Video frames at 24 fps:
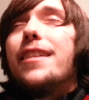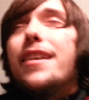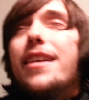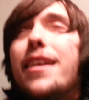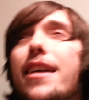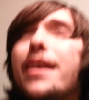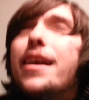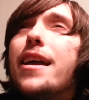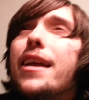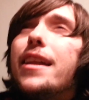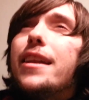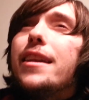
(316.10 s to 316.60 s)

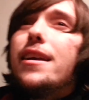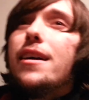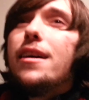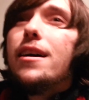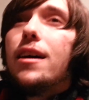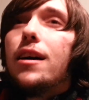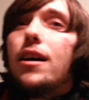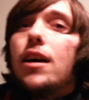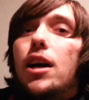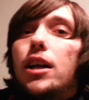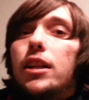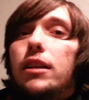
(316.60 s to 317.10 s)
then
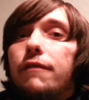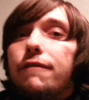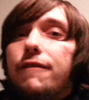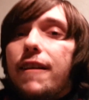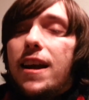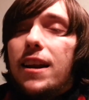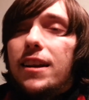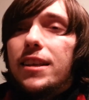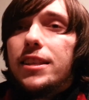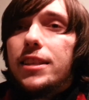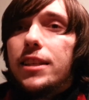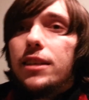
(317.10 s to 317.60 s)
the
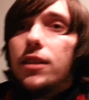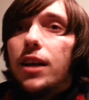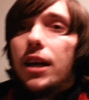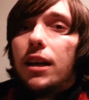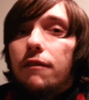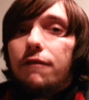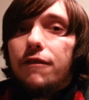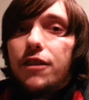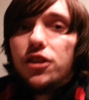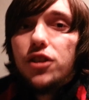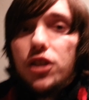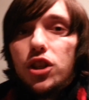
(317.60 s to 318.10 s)
Fantasyland
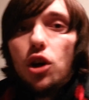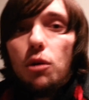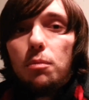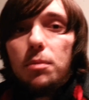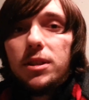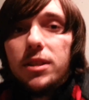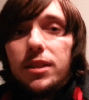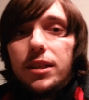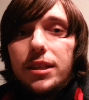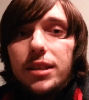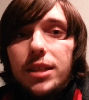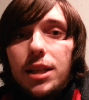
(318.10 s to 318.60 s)
officially
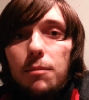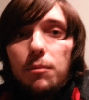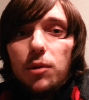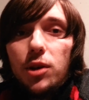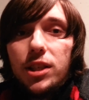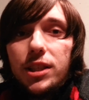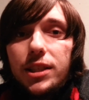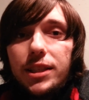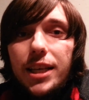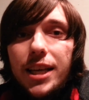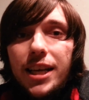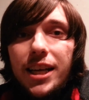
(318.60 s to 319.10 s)
opens December
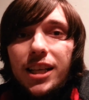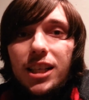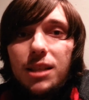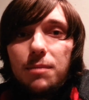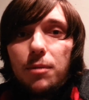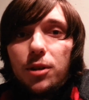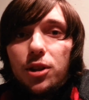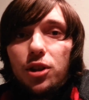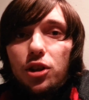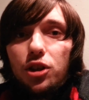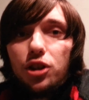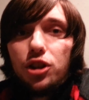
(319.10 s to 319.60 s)
6th,
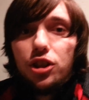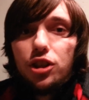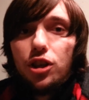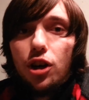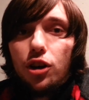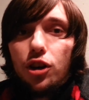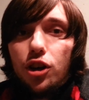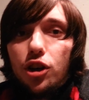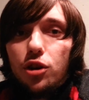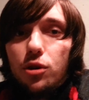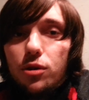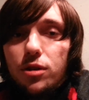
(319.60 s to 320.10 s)
but they're
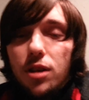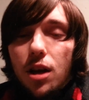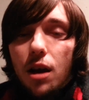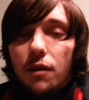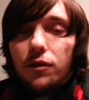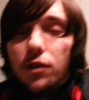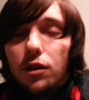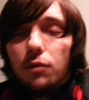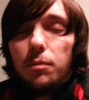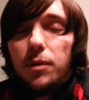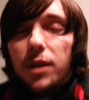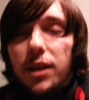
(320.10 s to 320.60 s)
starting to do
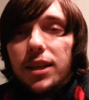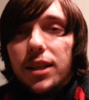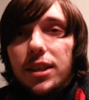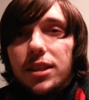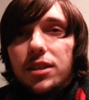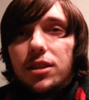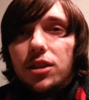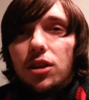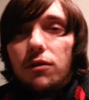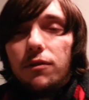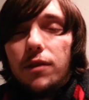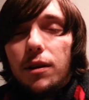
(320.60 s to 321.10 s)
soft
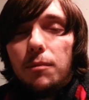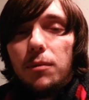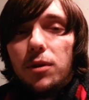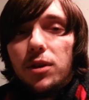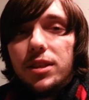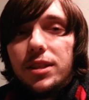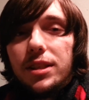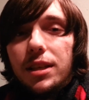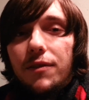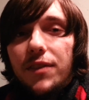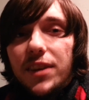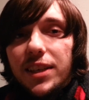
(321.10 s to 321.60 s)
openings. November
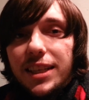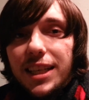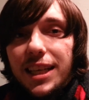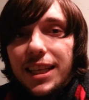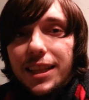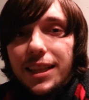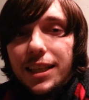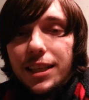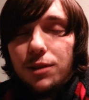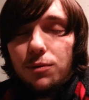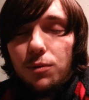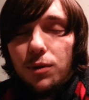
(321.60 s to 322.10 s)

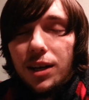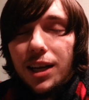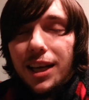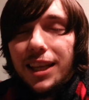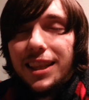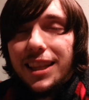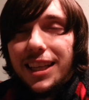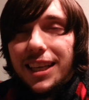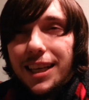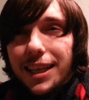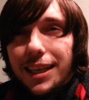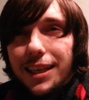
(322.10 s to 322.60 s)
17th is when I
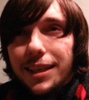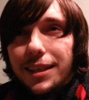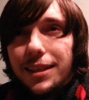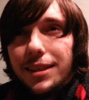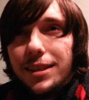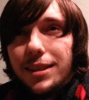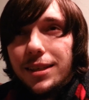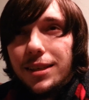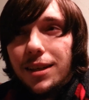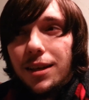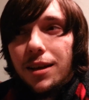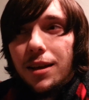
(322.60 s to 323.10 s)
think it
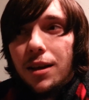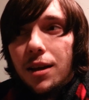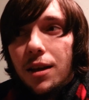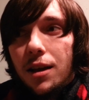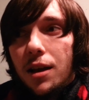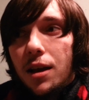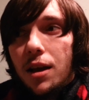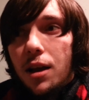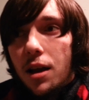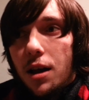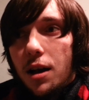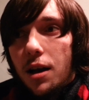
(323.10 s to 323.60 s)
is.
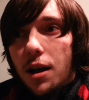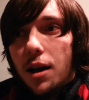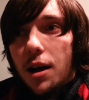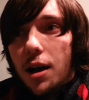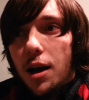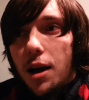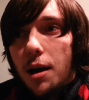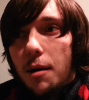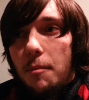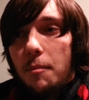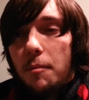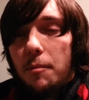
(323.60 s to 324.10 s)

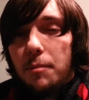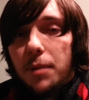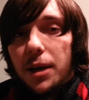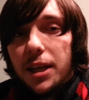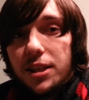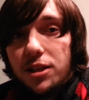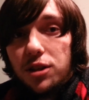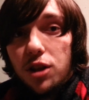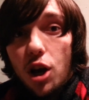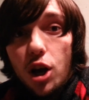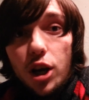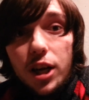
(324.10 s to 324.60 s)
But
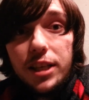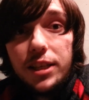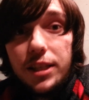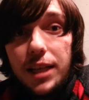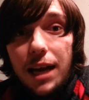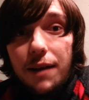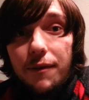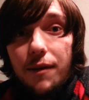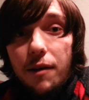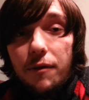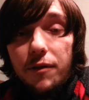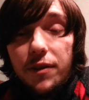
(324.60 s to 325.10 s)
as long as they
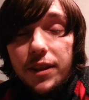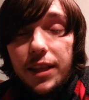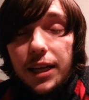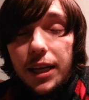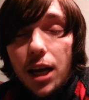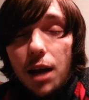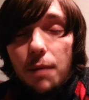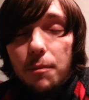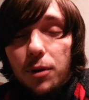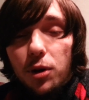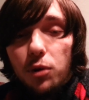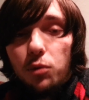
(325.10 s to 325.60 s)
have everything
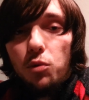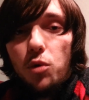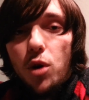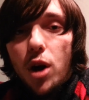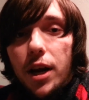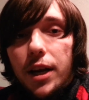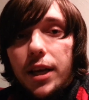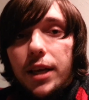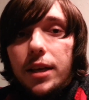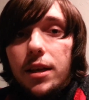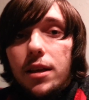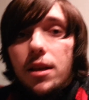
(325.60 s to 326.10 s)
up and
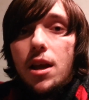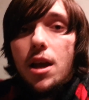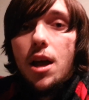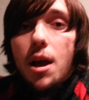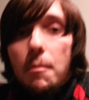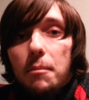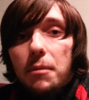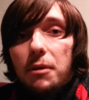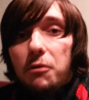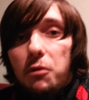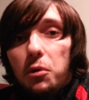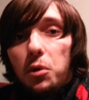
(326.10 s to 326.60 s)
running
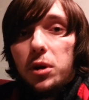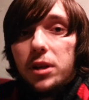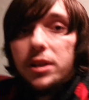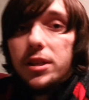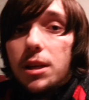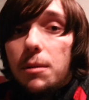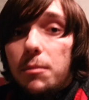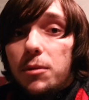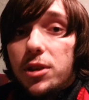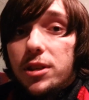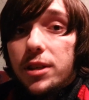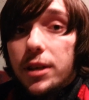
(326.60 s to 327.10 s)
before
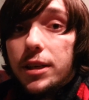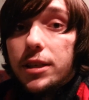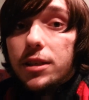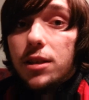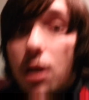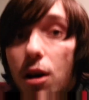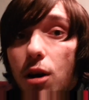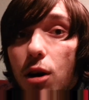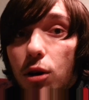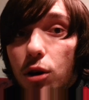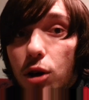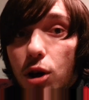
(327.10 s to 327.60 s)
December 6th,
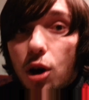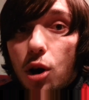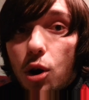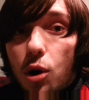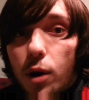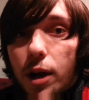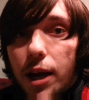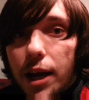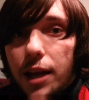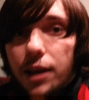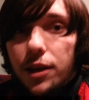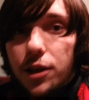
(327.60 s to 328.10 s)
I'll go
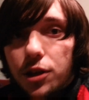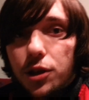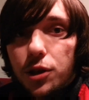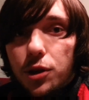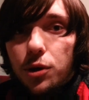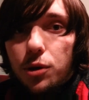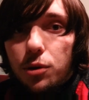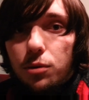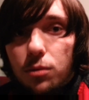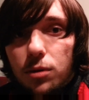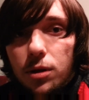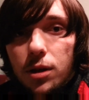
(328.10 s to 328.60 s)
and
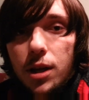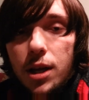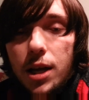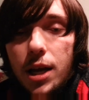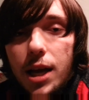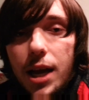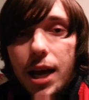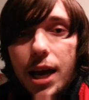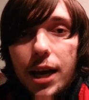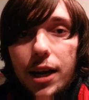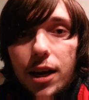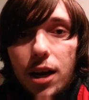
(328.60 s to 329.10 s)
do
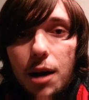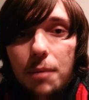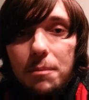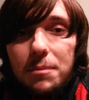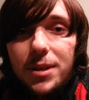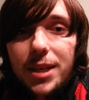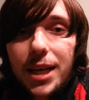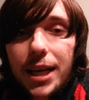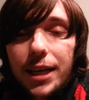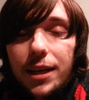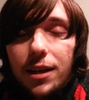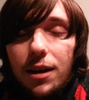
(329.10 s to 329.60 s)
an
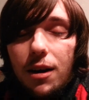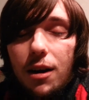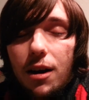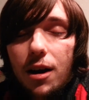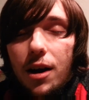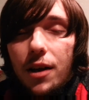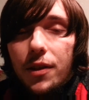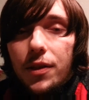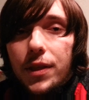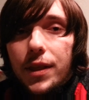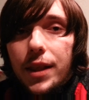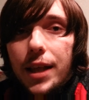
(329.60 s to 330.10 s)
update
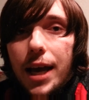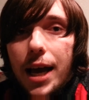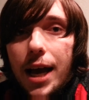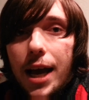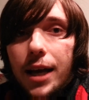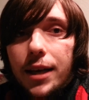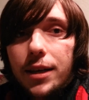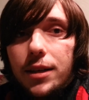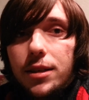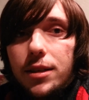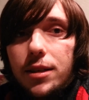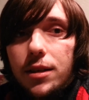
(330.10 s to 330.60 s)
on
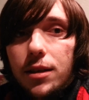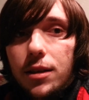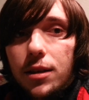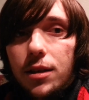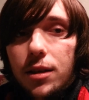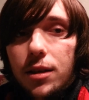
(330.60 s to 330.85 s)
that.